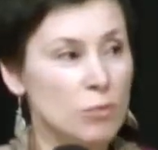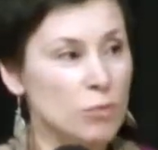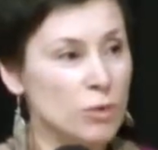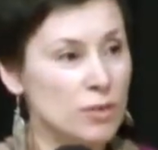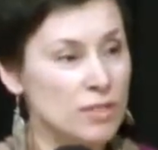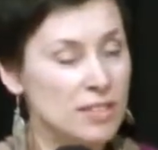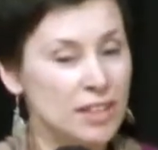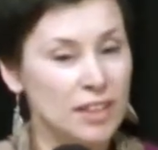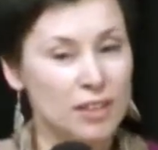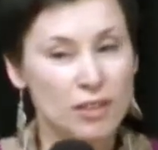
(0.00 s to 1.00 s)
was
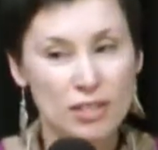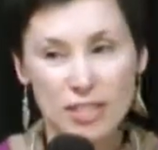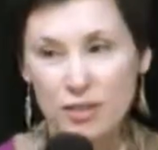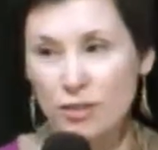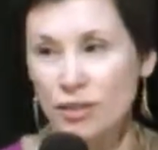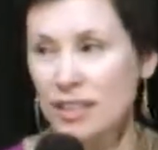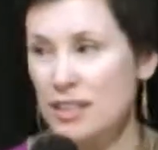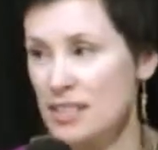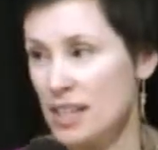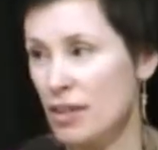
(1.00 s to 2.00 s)
an article in
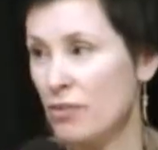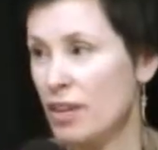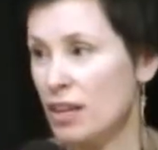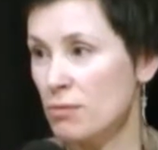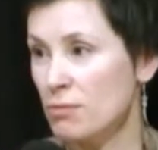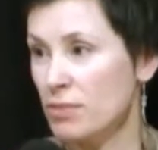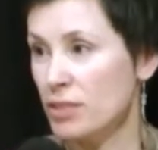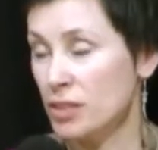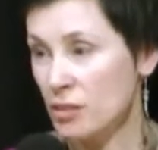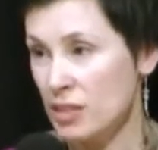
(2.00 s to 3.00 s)
a self-help
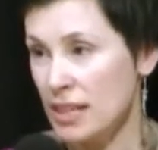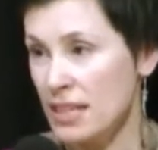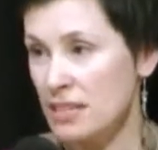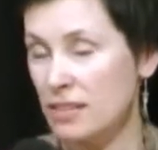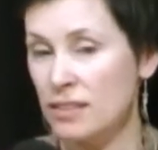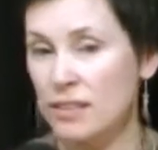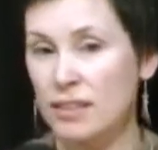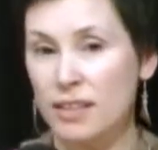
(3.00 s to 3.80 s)
newsletter